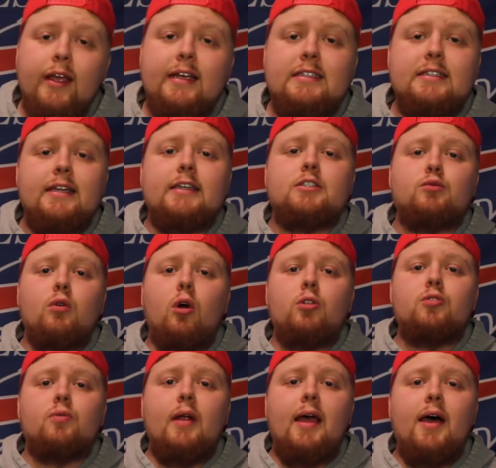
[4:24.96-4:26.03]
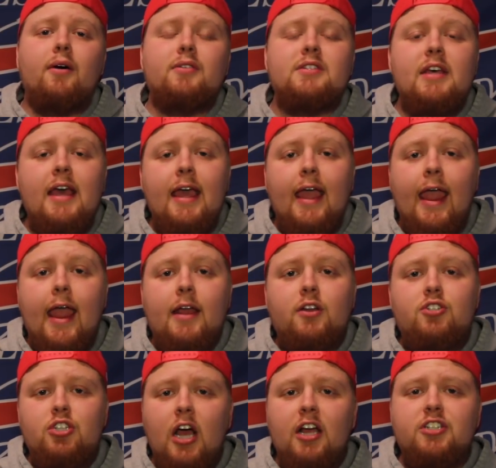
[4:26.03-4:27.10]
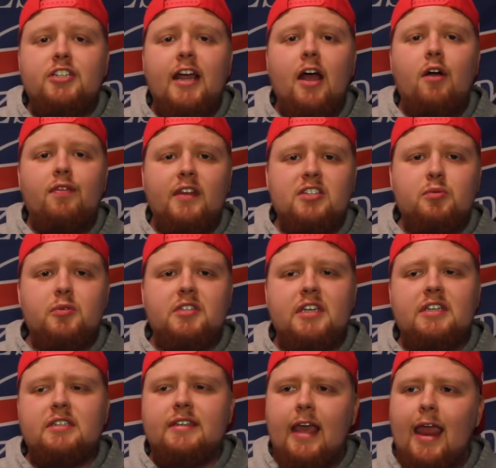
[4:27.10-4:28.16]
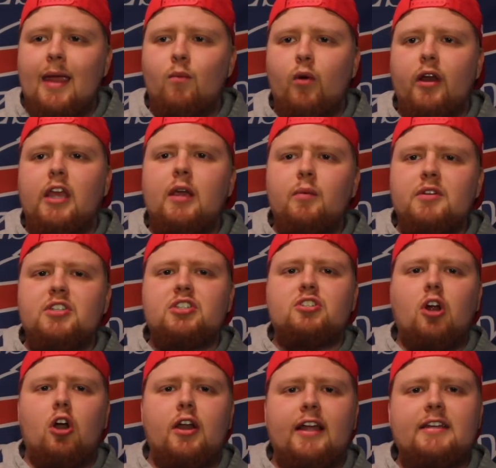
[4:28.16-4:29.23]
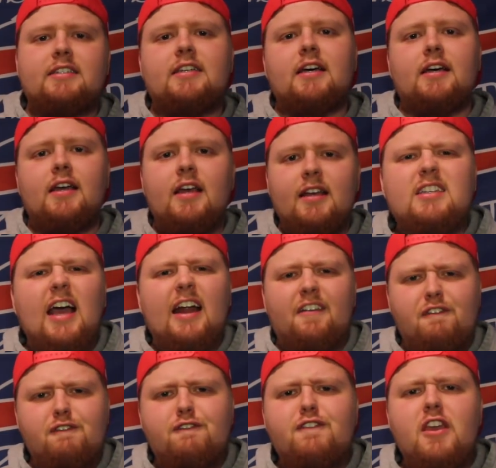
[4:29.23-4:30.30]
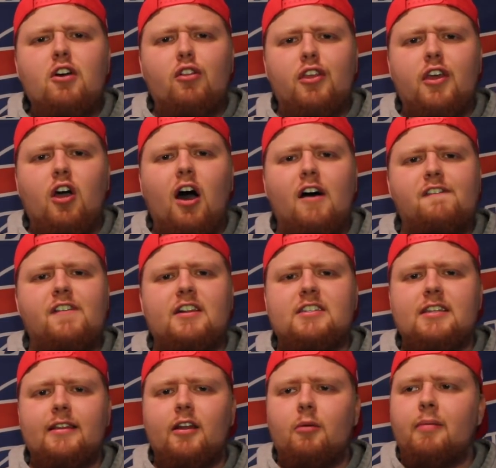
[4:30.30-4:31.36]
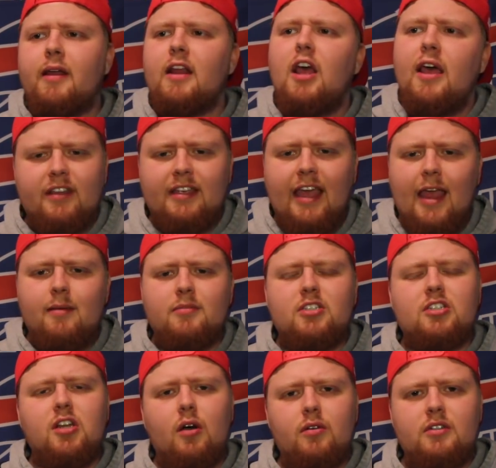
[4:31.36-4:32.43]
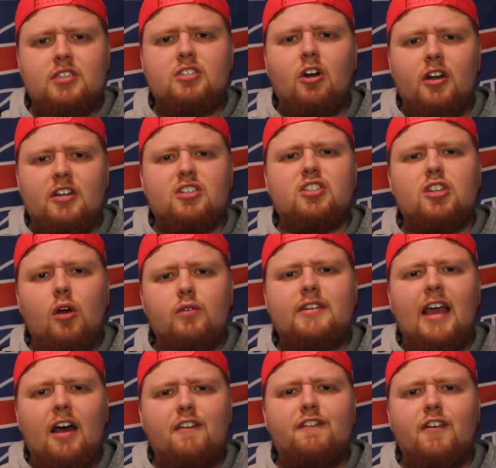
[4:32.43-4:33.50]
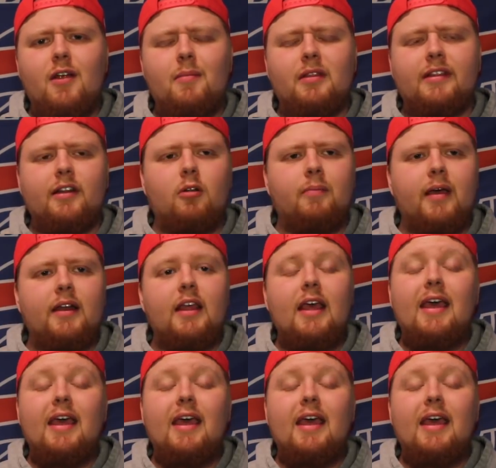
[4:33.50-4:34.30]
week 6 rolled around and Josh Allen, this was his game where he was starting to kind of feel the offense a little bit. The game started to slow down for him a little bit